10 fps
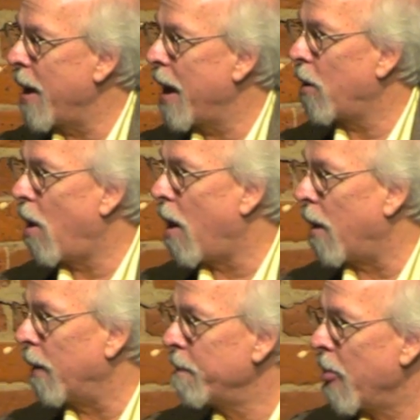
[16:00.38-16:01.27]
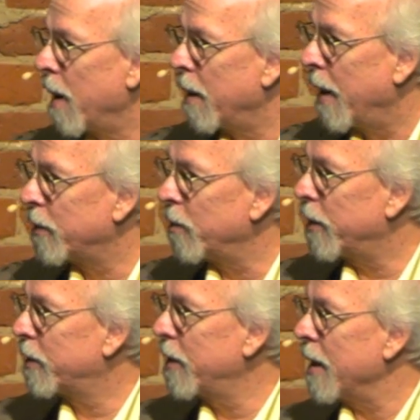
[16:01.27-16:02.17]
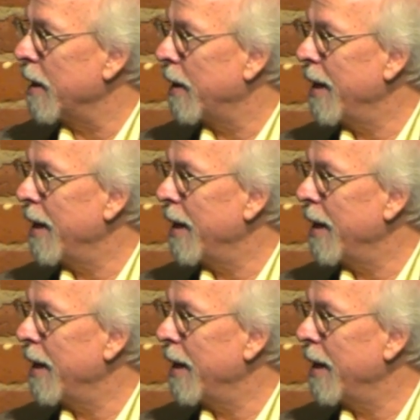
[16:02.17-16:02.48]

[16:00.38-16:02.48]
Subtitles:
at all, as we'll see.